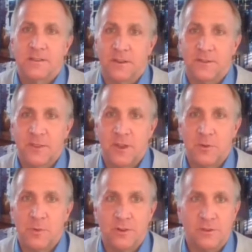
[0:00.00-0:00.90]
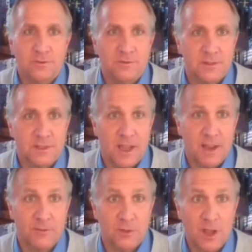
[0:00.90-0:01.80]
So, even though we're
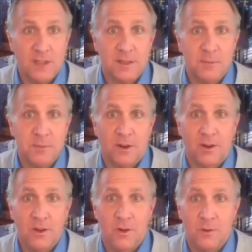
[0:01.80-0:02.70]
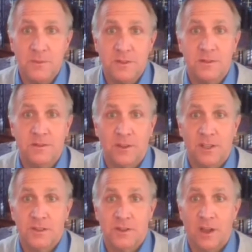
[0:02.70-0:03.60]
kind of locked up in our homes,
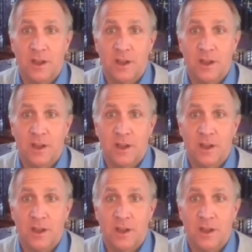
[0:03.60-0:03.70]
you can